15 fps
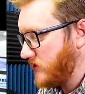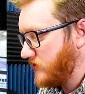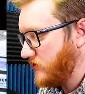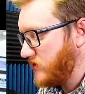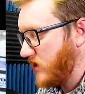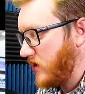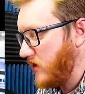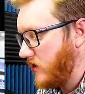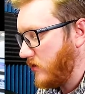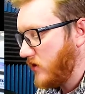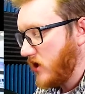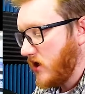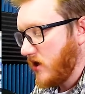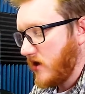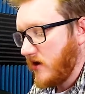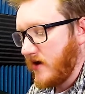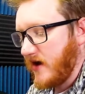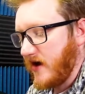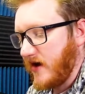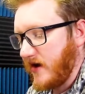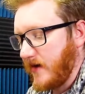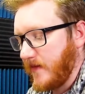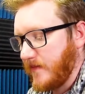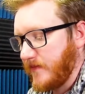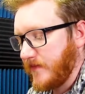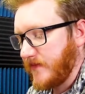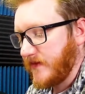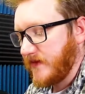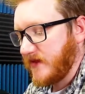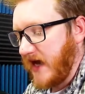So
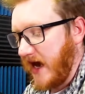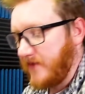yeah,